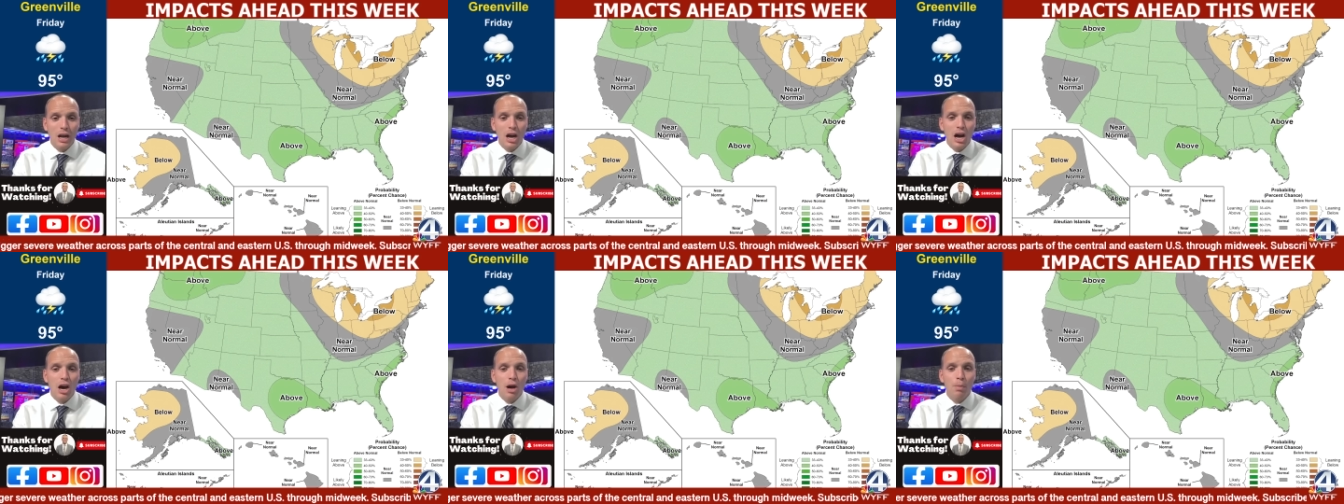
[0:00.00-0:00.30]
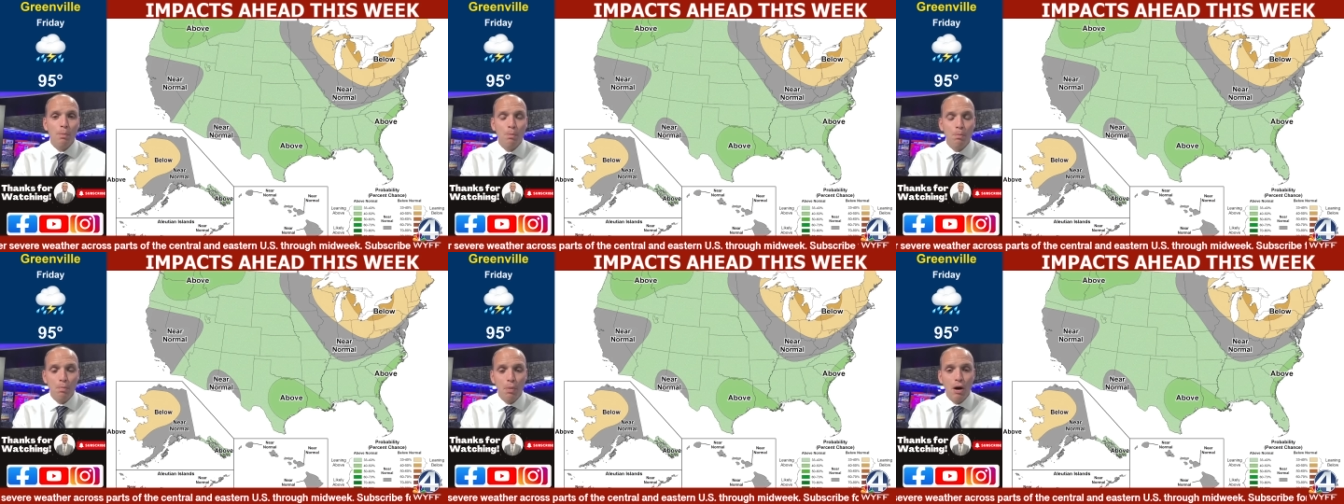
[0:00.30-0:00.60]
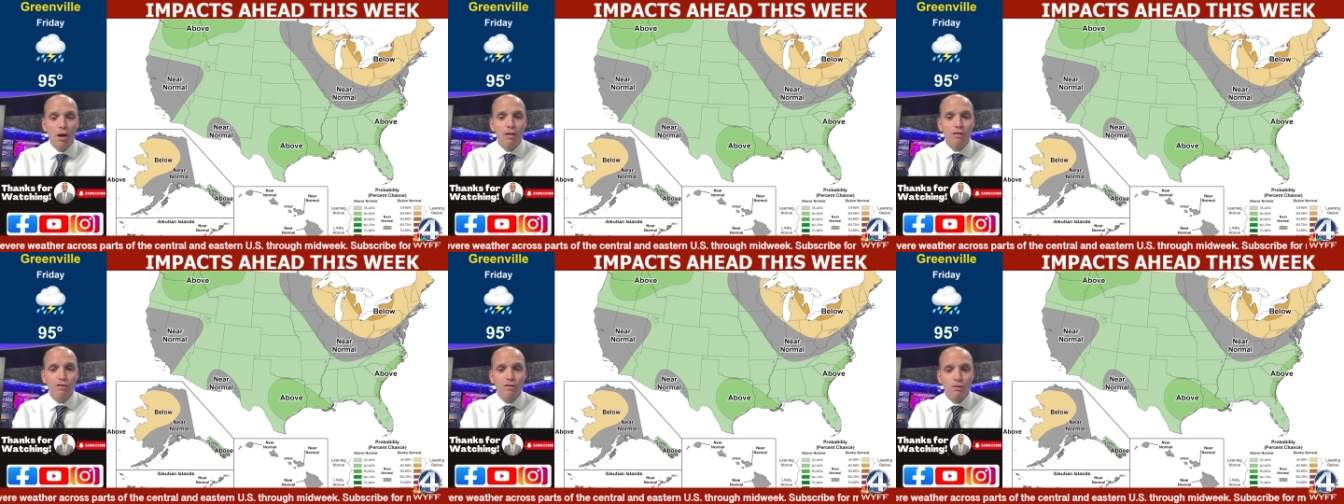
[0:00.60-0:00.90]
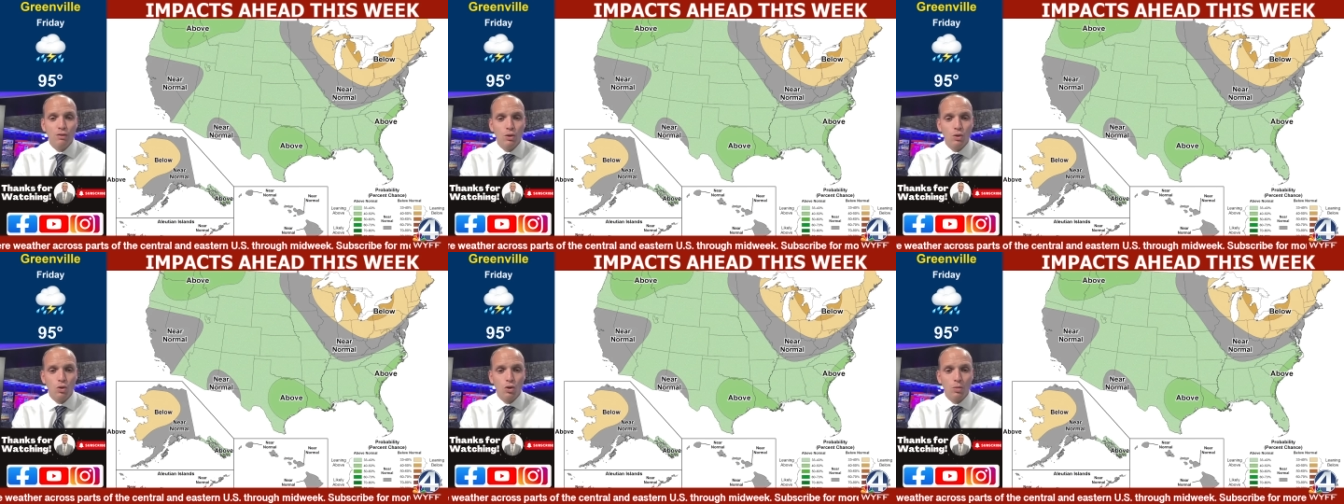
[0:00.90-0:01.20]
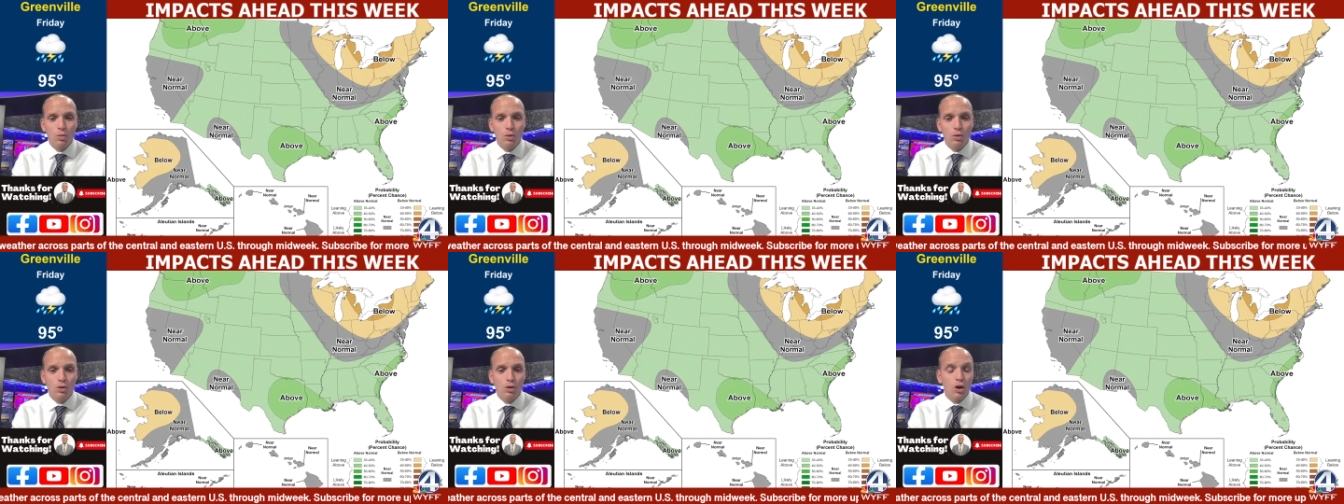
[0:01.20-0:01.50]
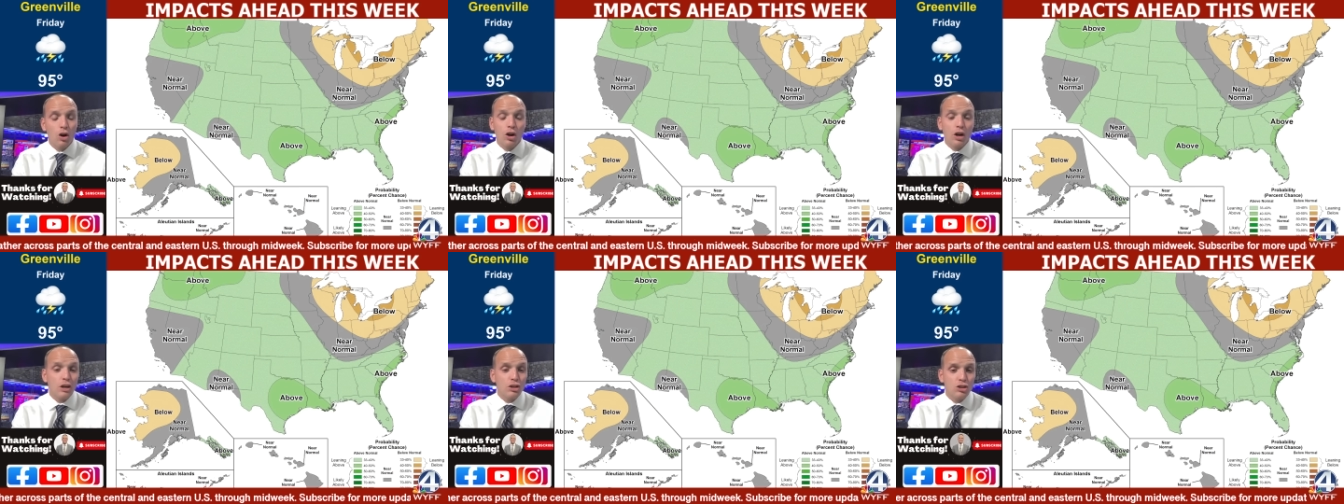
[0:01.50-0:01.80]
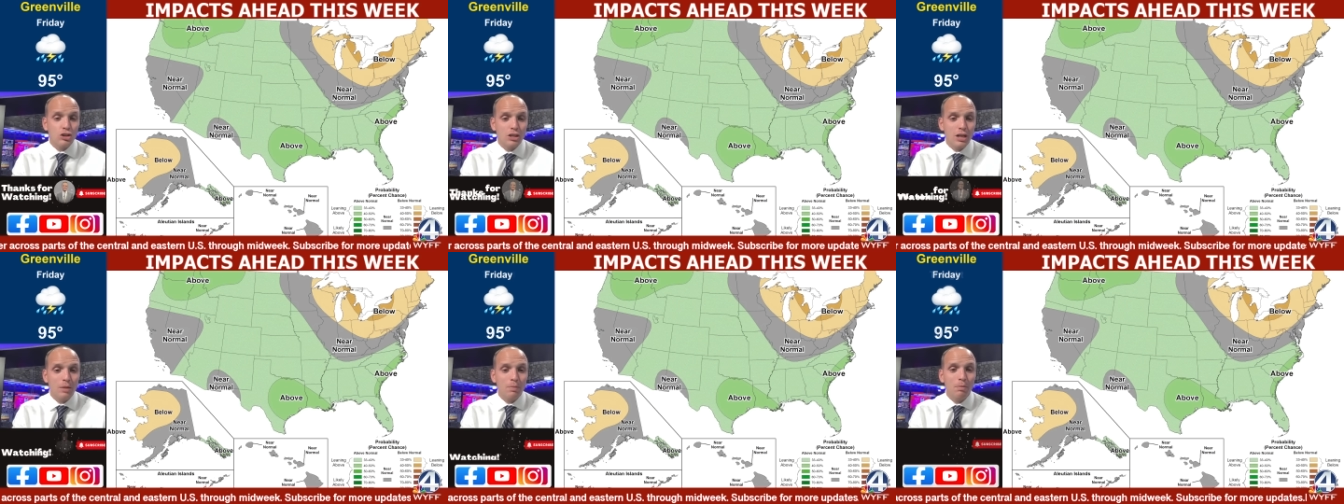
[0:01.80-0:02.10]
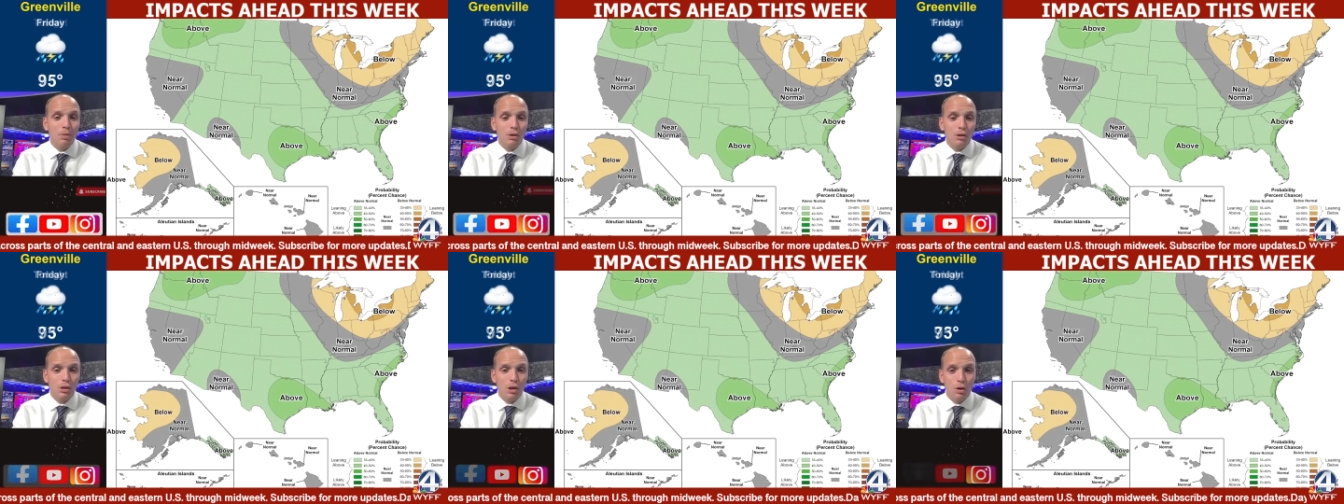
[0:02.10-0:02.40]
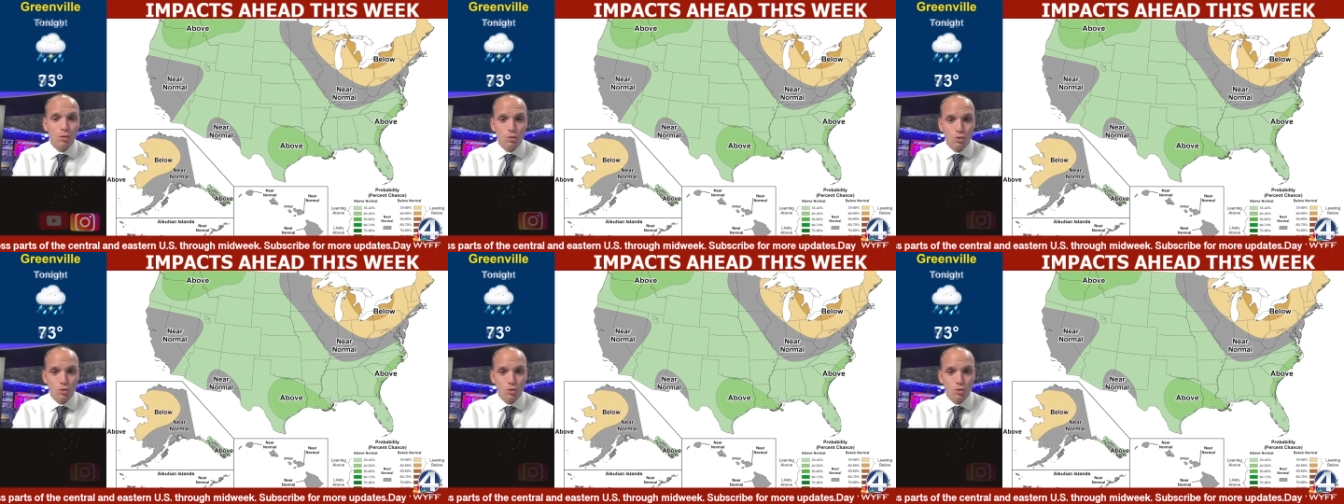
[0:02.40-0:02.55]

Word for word: above normal, or I should say below